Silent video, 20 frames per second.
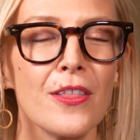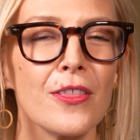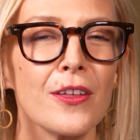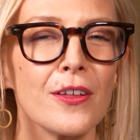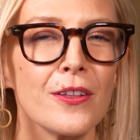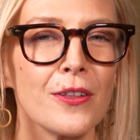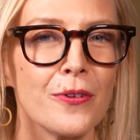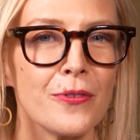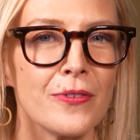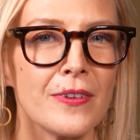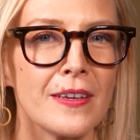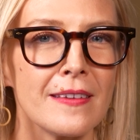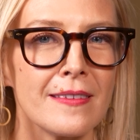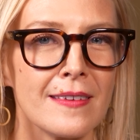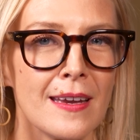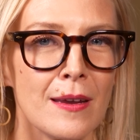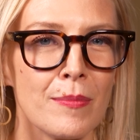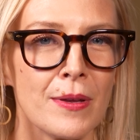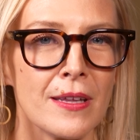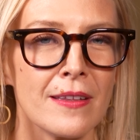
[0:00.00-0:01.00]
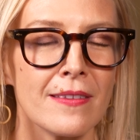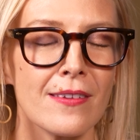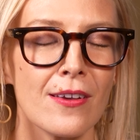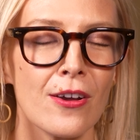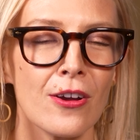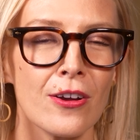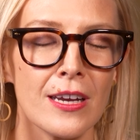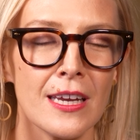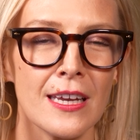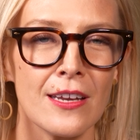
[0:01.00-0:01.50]
The closing statements
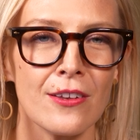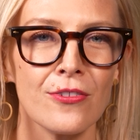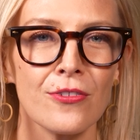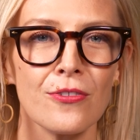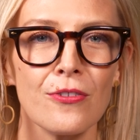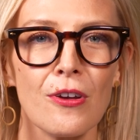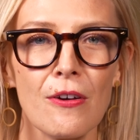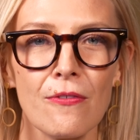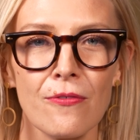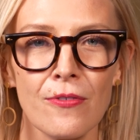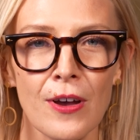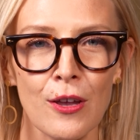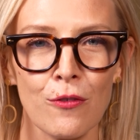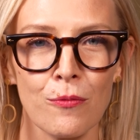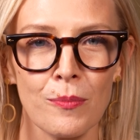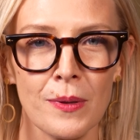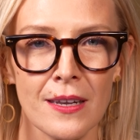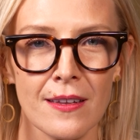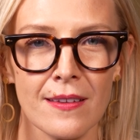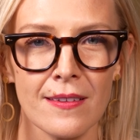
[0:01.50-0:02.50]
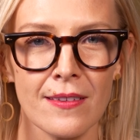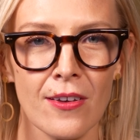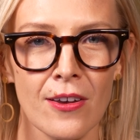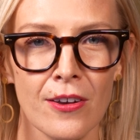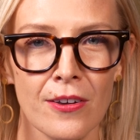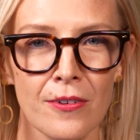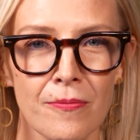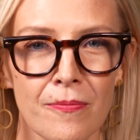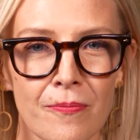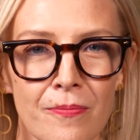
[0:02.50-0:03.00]
are each 5 minutes
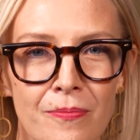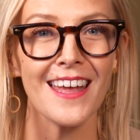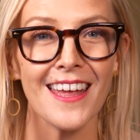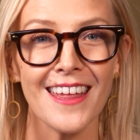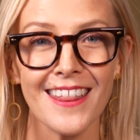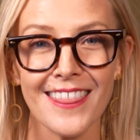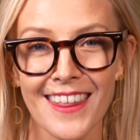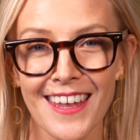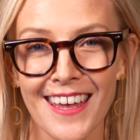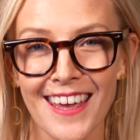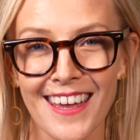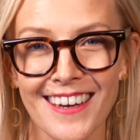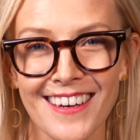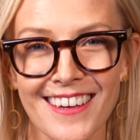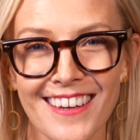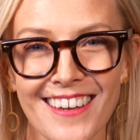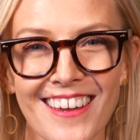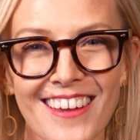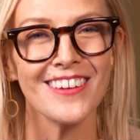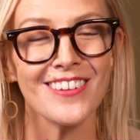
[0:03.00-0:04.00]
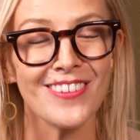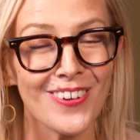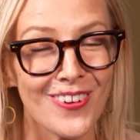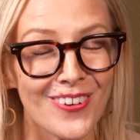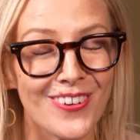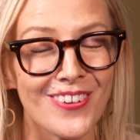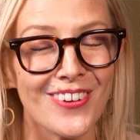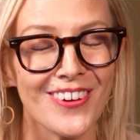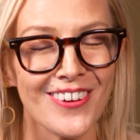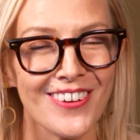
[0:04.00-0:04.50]
long. And then it's
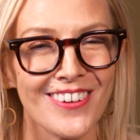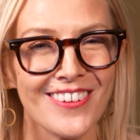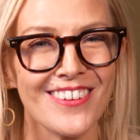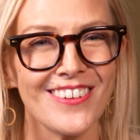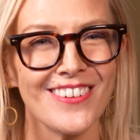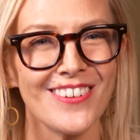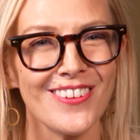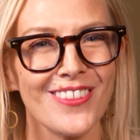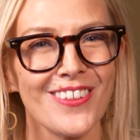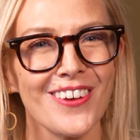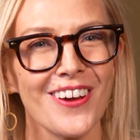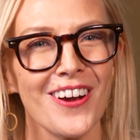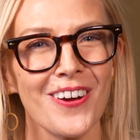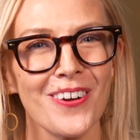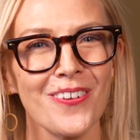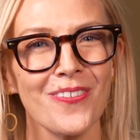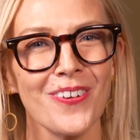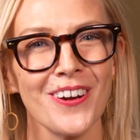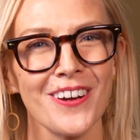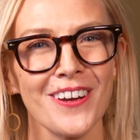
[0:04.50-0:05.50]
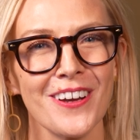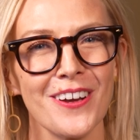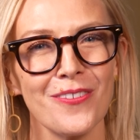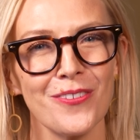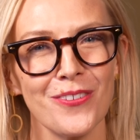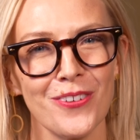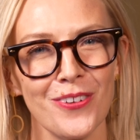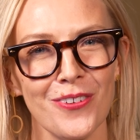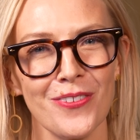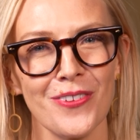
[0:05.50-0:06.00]
your turn to do the hard work
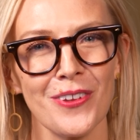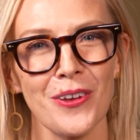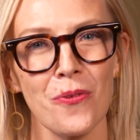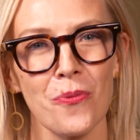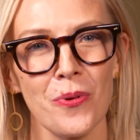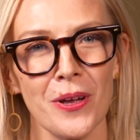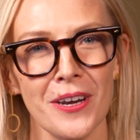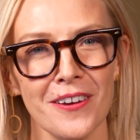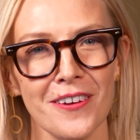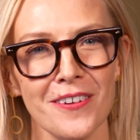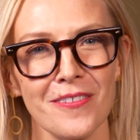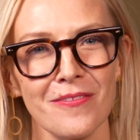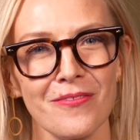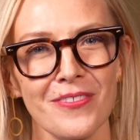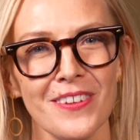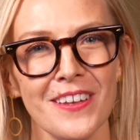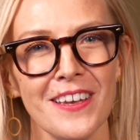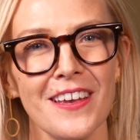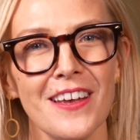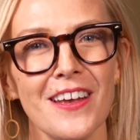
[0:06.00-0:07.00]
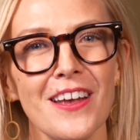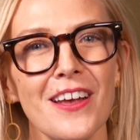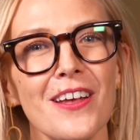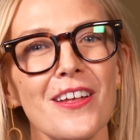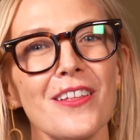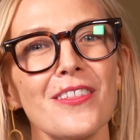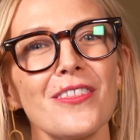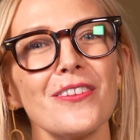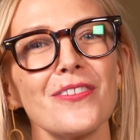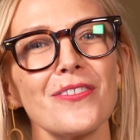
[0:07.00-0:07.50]
of choosing a winner.
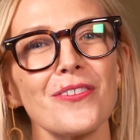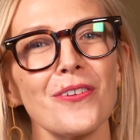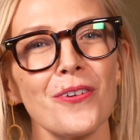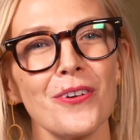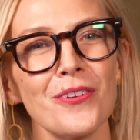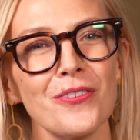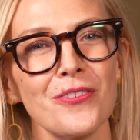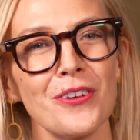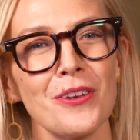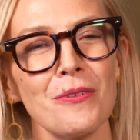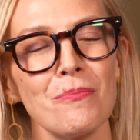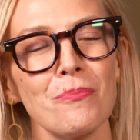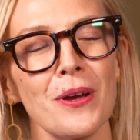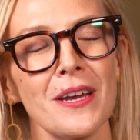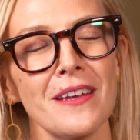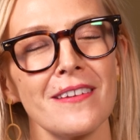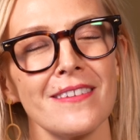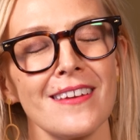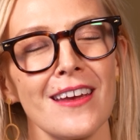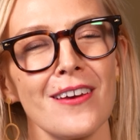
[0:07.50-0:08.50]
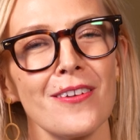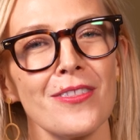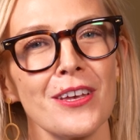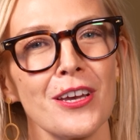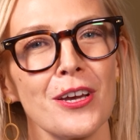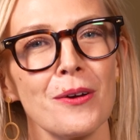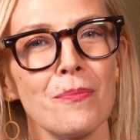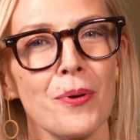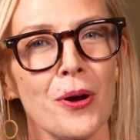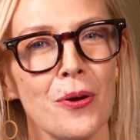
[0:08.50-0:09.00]
The score sheet breaks down the
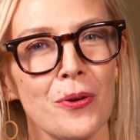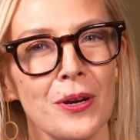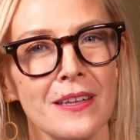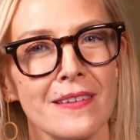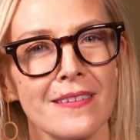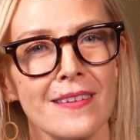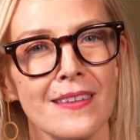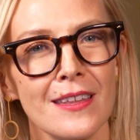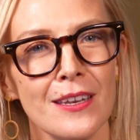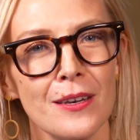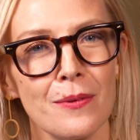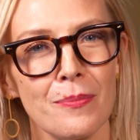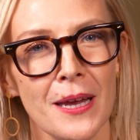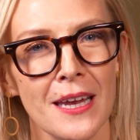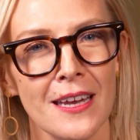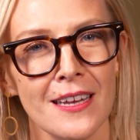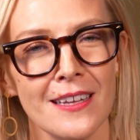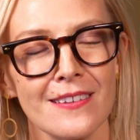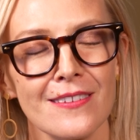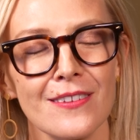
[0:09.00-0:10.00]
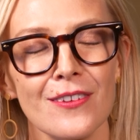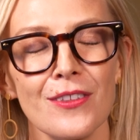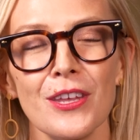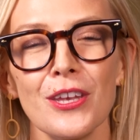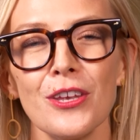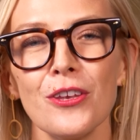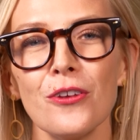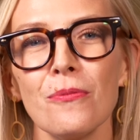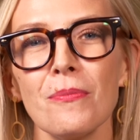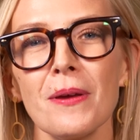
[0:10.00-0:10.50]
components of the debate so
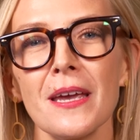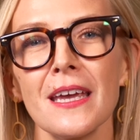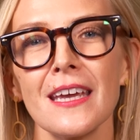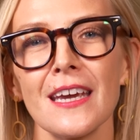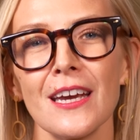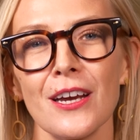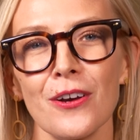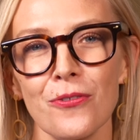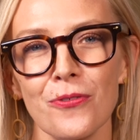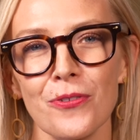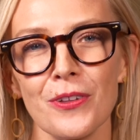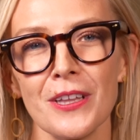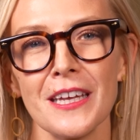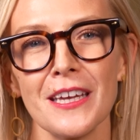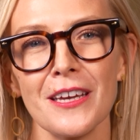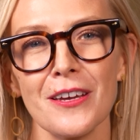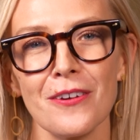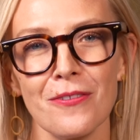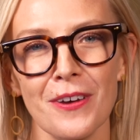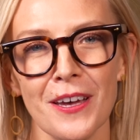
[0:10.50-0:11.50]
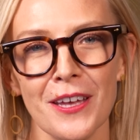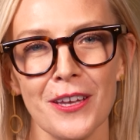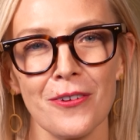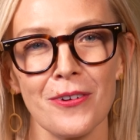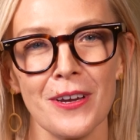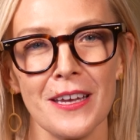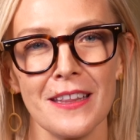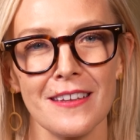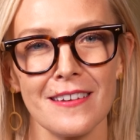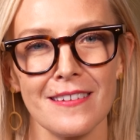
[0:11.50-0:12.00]
that you may carefully
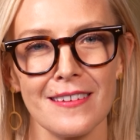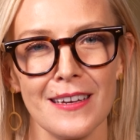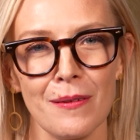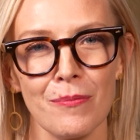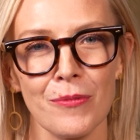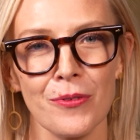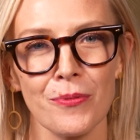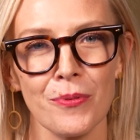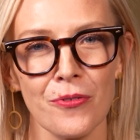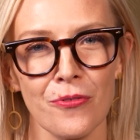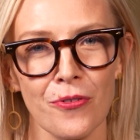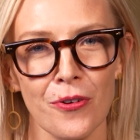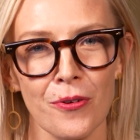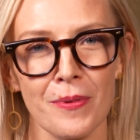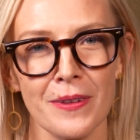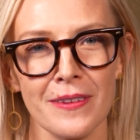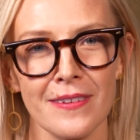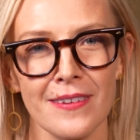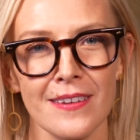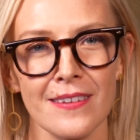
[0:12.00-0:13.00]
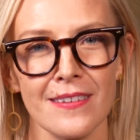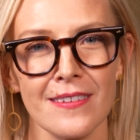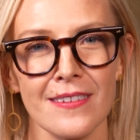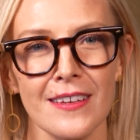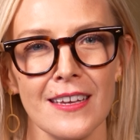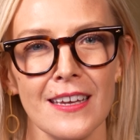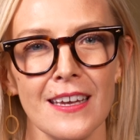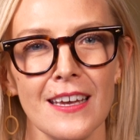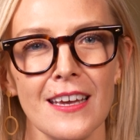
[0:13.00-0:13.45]
evaluate the team's performances